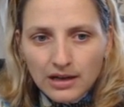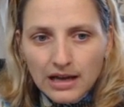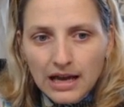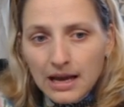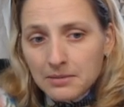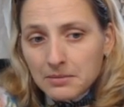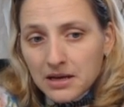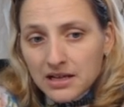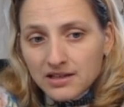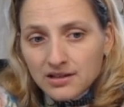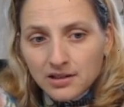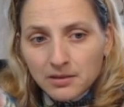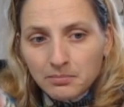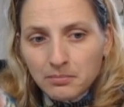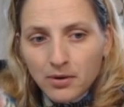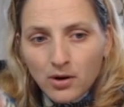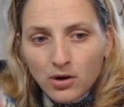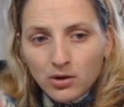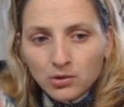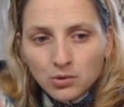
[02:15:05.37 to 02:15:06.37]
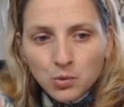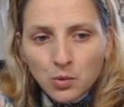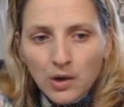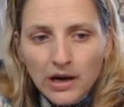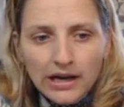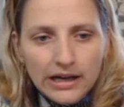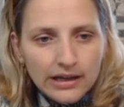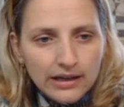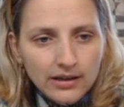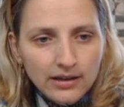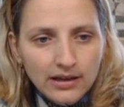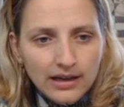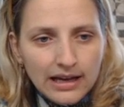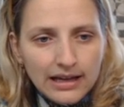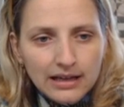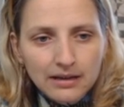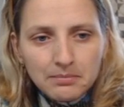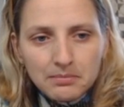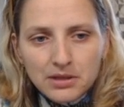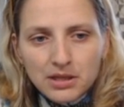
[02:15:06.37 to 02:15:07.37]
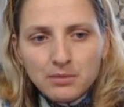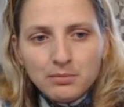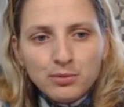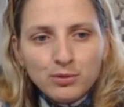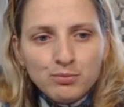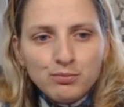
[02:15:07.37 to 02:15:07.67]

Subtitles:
I'm extra pawn, why? I can simply